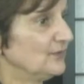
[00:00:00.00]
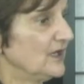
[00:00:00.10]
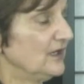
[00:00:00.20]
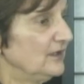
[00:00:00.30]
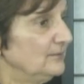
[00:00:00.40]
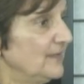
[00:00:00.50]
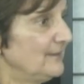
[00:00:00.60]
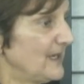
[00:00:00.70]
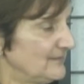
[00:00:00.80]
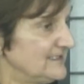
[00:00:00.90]
my
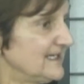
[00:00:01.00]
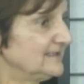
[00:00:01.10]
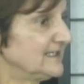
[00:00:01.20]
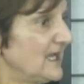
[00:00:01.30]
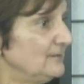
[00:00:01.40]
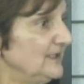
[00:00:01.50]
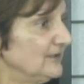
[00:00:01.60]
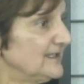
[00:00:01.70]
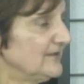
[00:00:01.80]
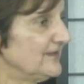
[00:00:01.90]
mom and dad got
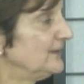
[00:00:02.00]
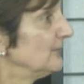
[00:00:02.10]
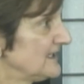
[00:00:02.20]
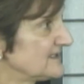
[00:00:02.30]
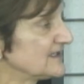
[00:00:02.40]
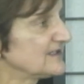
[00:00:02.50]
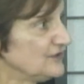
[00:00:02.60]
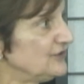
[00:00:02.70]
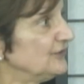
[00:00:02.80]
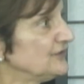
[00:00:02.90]
married, and they raised us in
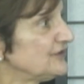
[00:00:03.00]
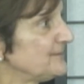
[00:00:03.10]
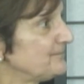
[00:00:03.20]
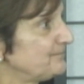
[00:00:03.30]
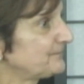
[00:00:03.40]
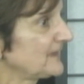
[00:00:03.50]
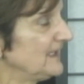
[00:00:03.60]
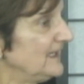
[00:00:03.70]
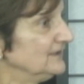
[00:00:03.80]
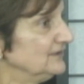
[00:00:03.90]
church.
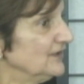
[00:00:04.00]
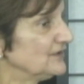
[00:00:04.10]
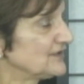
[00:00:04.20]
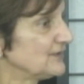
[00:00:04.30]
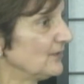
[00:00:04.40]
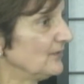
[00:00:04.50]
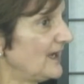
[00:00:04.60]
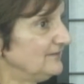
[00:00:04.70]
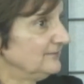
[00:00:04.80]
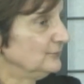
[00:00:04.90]
And so
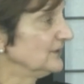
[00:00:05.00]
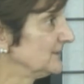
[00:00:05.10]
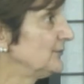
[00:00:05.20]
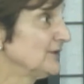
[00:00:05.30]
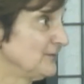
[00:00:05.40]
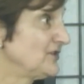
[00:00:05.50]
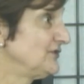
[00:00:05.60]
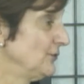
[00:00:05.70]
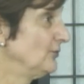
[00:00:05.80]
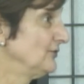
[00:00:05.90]
I've really pretty
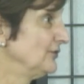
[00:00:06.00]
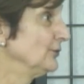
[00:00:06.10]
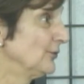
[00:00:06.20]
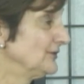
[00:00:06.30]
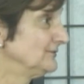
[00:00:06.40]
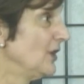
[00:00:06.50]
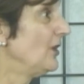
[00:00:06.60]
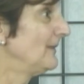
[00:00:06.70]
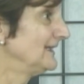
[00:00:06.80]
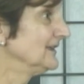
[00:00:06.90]
much known the Lord
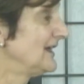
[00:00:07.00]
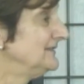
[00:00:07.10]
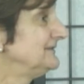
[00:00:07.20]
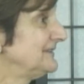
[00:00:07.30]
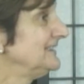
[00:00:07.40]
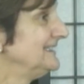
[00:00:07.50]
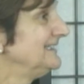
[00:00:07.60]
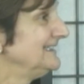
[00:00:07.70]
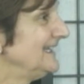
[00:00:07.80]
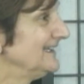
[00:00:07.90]
all my life.
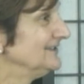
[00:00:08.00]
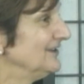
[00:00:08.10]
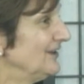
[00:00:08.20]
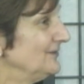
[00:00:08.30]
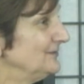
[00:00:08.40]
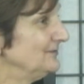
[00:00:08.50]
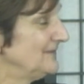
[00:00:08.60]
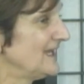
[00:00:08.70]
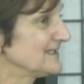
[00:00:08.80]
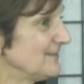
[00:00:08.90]
And
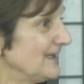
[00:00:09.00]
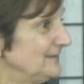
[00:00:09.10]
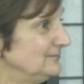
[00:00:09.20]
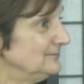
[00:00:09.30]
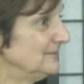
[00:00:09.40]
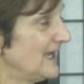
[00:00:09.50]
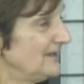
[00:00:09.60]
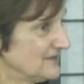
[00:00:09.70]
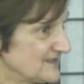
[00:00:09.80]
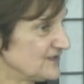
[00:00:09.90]
I
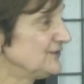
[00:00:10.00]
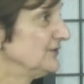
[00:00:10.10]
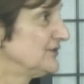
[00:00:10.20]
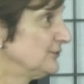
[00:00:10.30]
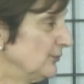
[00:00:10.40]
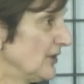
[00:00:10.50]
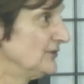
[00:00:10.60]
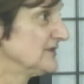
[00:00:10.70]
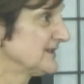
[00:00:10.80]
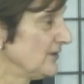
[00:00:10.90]
have a sister and 2
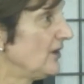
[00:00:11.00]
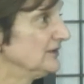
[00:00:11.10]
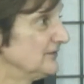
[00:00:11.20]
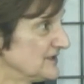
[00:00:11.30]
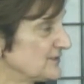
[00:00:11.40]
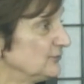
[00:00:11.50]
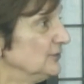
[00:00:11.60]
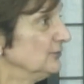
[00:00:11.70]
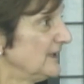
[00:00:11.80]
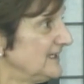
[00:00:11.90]
brothers, and all of us
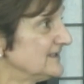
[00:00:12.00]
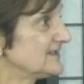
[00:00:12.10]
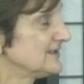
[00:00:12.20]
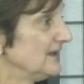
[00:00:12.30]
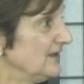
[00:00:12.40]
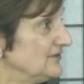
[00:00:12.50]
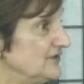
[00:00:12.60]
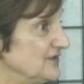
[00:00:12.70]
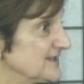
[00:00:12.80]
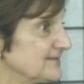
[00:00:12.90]
were raised
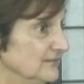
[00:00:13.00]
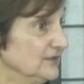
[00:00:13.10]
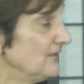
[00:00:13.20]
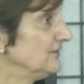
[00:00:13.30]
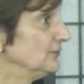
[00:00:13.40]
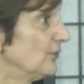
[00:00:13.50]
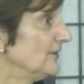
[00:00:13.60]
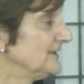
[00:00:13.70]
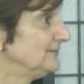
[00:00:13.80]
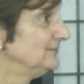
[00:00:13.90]
to just love the
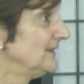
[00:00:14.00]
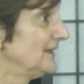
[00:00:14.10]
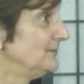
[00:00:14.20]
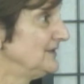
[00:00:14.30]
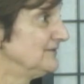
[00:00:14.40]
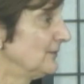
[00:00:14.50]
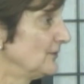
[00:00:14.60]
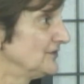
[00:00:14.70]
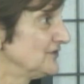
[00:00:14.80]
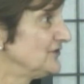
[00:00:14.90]
Lord and be
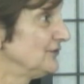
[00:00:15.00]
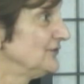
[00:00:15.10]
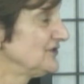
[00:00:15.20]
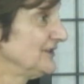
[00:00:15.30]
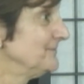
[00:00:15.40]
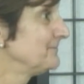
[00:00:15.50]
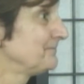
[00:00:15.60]
devoted to church and